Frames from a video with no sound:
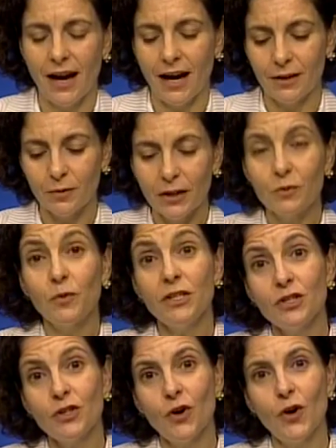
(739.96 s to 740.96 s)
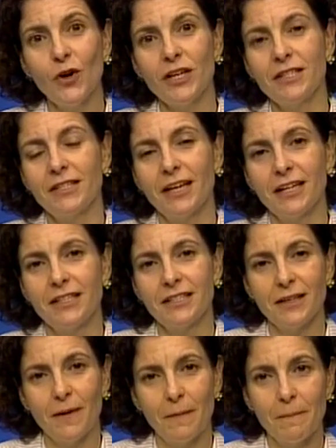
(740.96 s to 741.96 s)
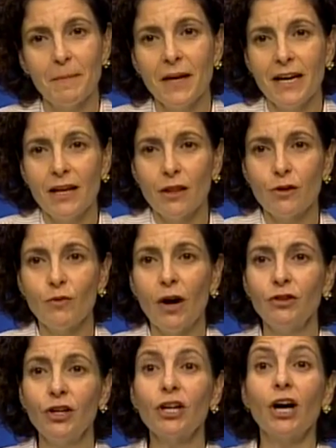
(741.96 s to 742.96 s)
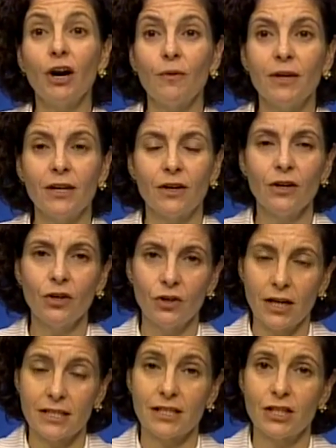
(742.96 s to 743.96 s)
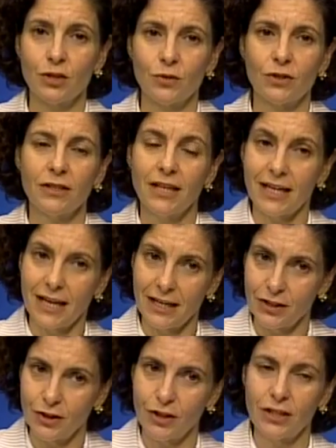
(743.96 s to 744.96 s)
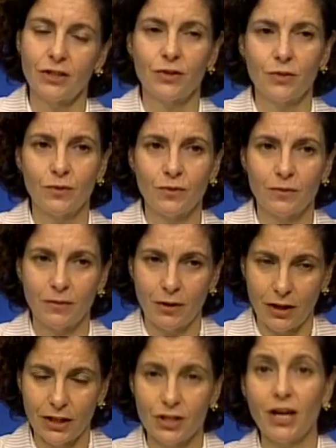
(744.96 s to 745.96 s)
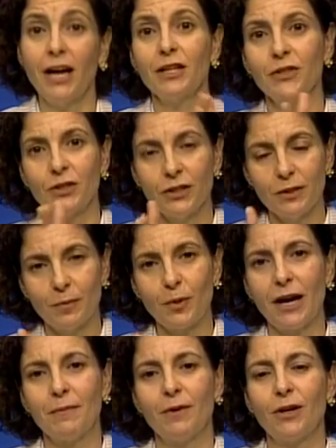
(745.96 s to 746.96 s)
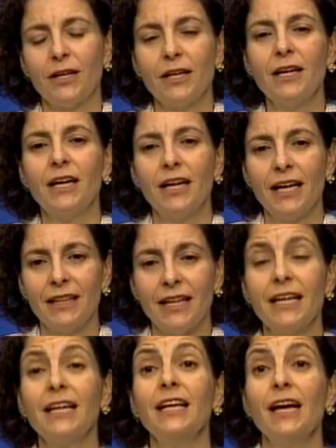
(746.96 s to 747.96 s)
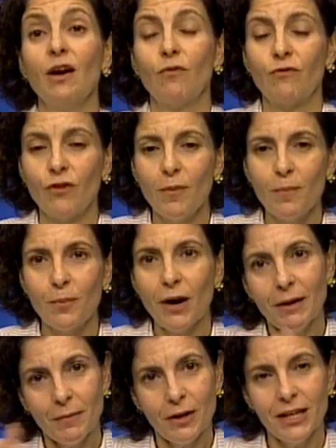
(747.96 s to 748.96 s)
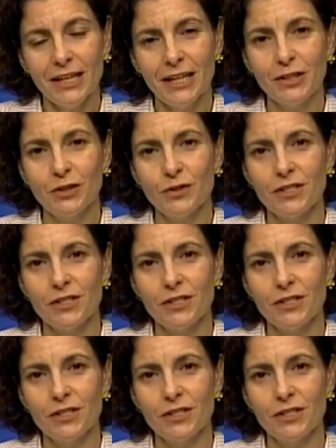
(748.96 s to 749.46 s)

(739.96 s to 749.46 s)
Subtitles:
And what we saw is that throughout their career as a student, they enter into early childhood, primary, then from primary into